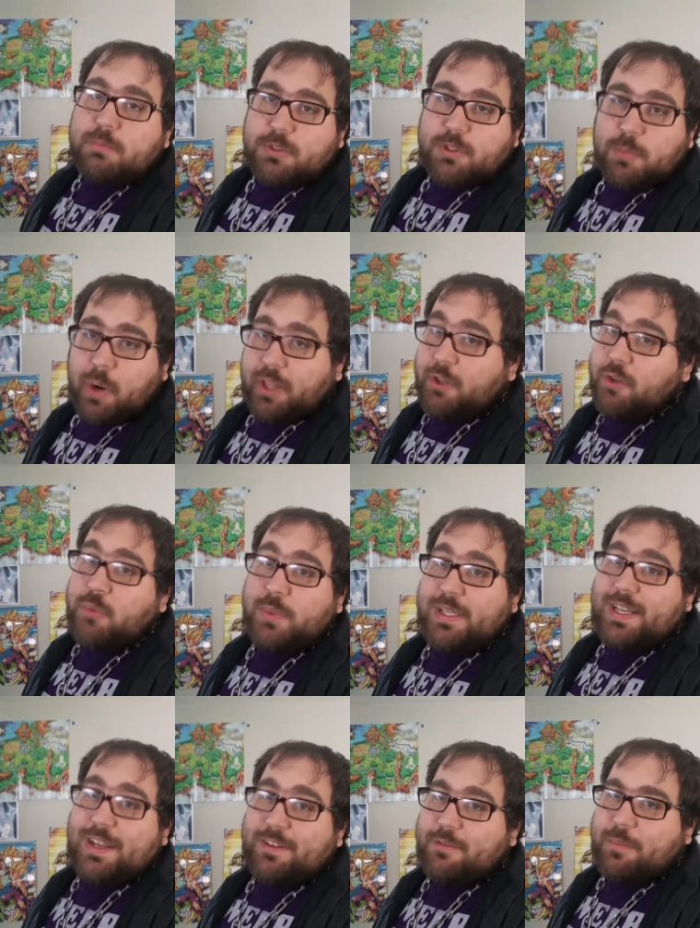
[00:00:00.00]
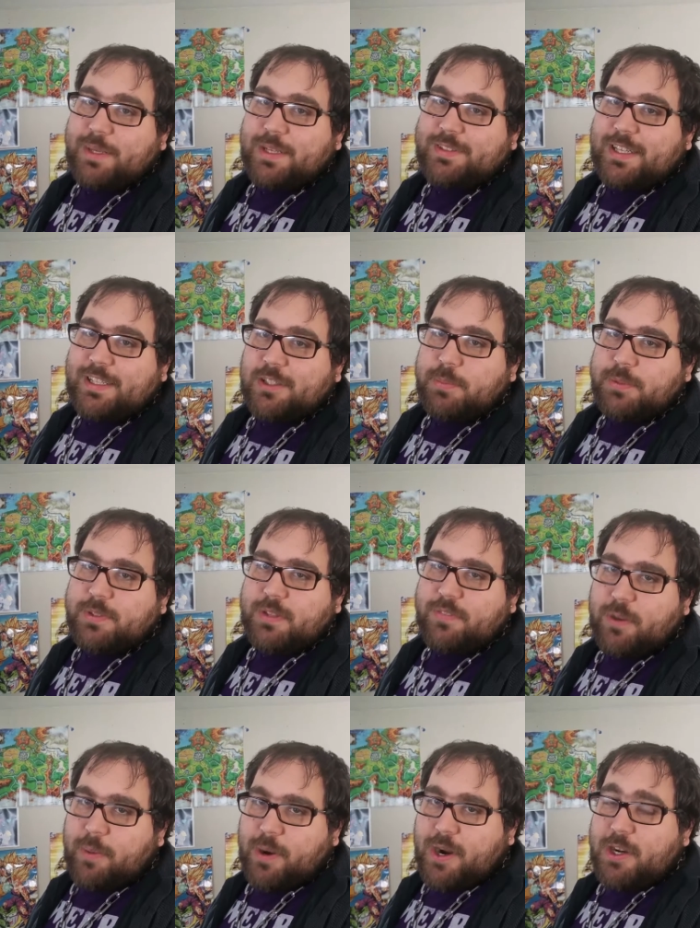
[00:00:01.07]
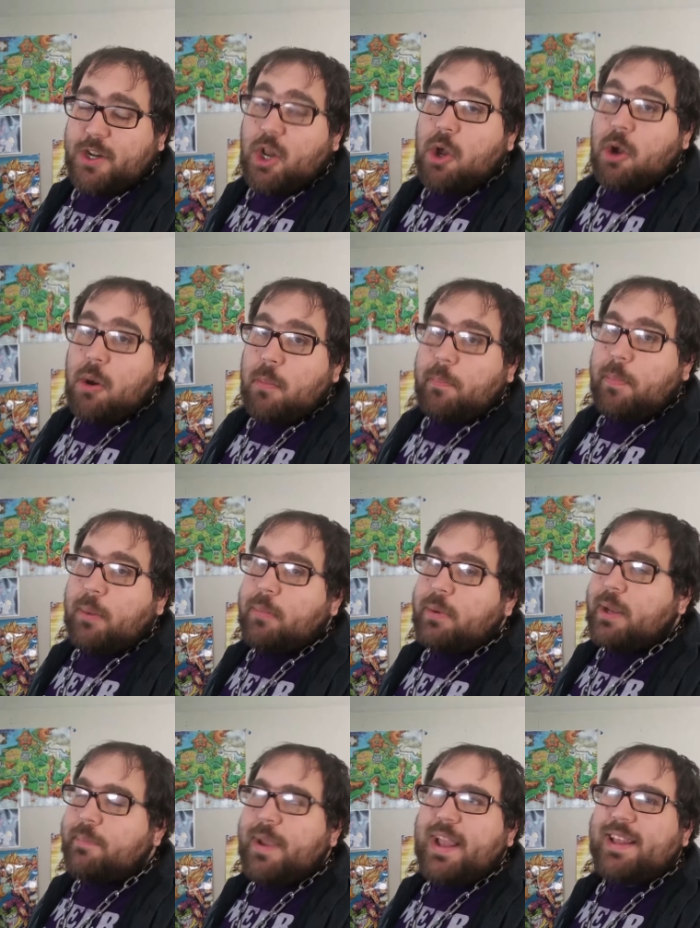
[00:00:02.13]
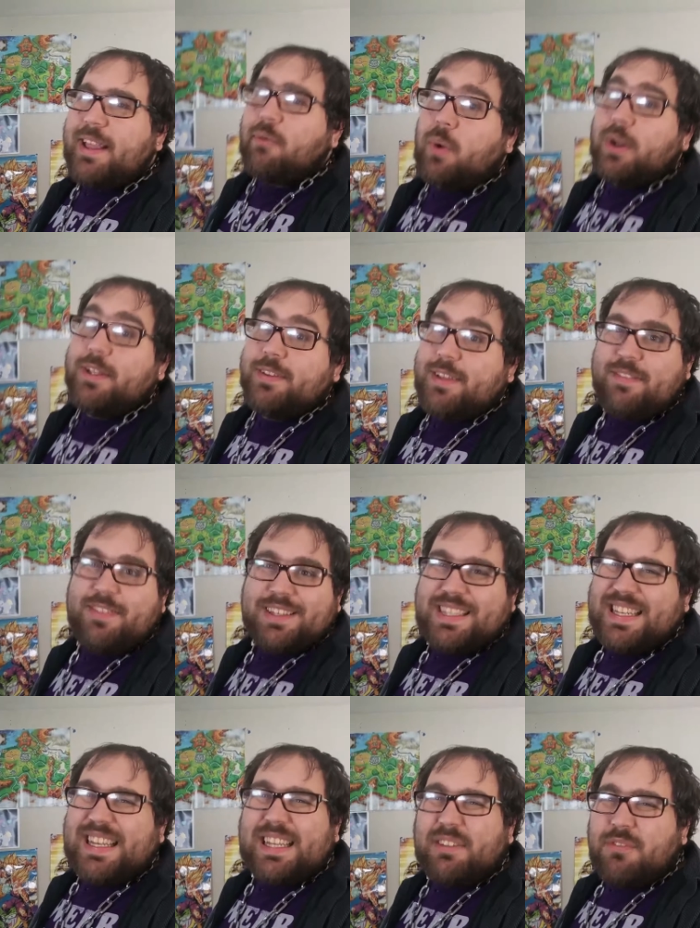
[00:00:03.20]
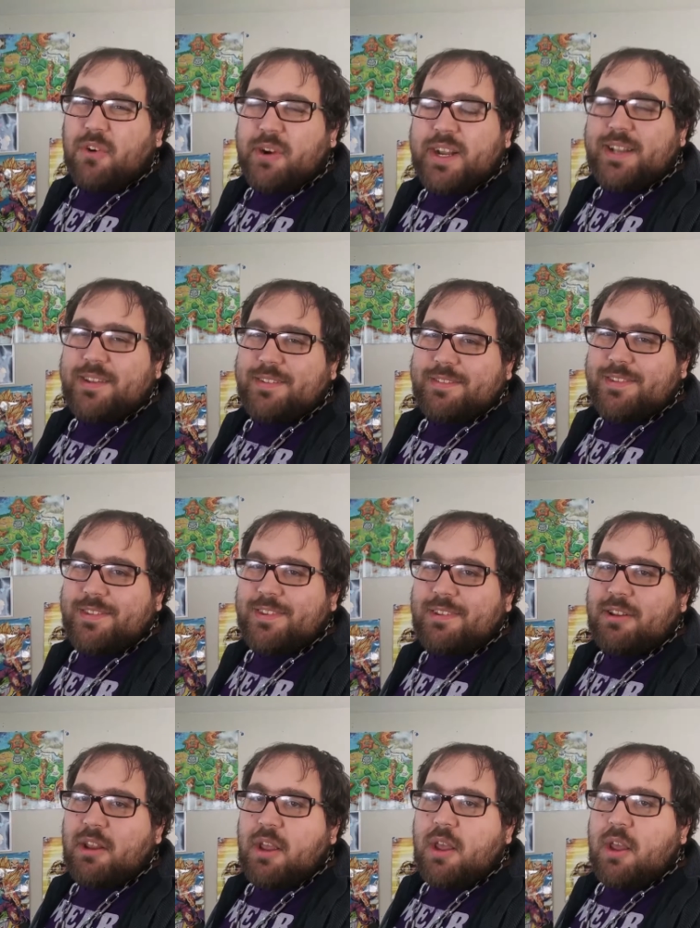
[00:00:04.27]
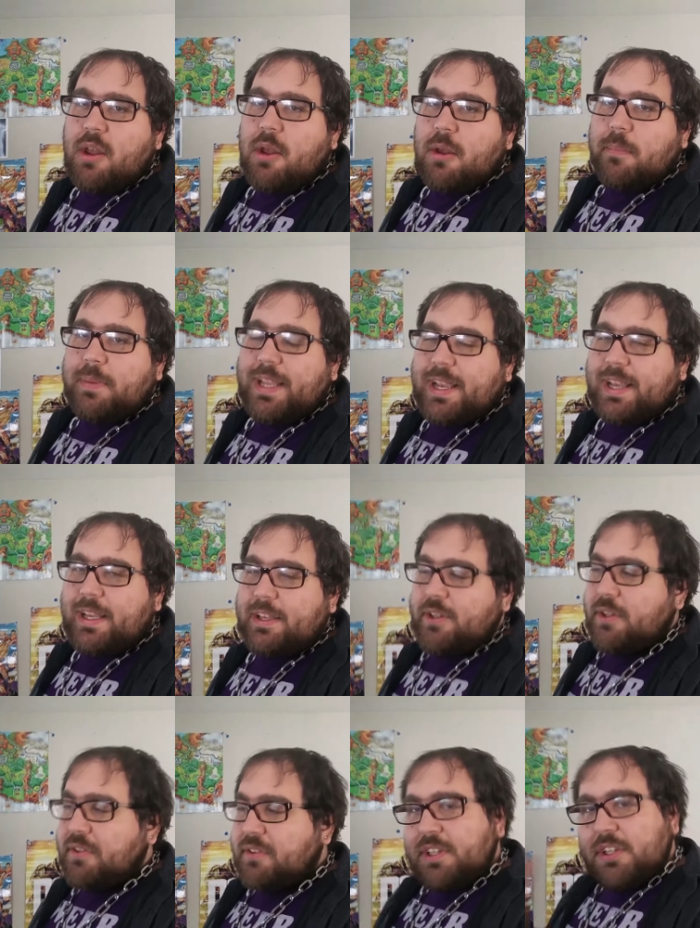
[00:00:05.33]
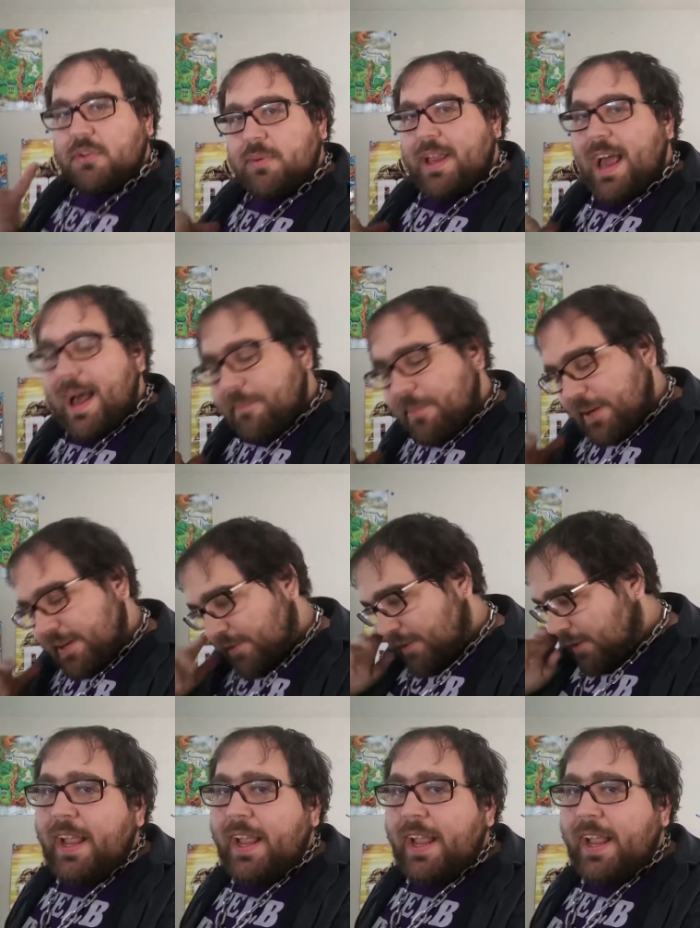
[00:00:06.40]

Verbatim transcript: spoilers, we didn't have to replace that specific part, but we paid like 117 for it because here's what happened.